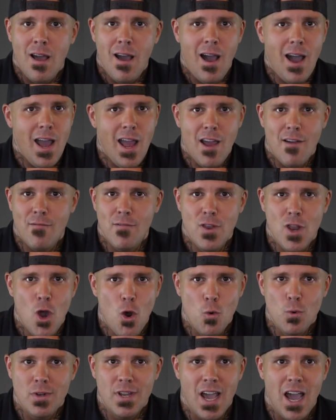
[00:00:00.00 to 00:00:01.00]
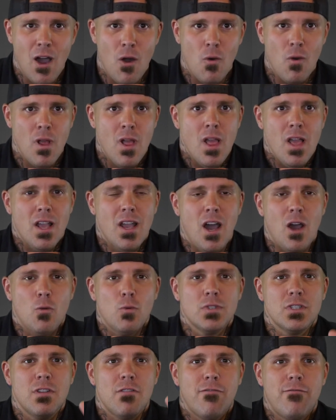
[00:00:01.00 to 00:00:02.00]
I have no doubt God
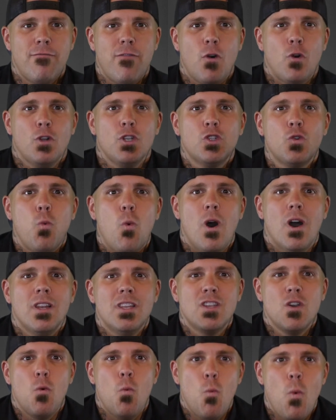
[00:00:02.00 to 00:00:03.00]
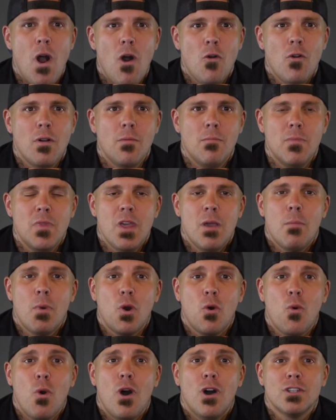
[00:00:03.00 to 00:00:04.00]
was the first one to welcome them
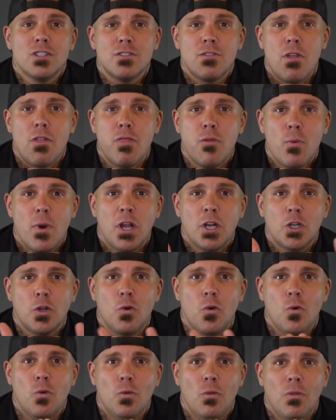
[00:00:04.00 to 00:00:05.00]
across the threshold,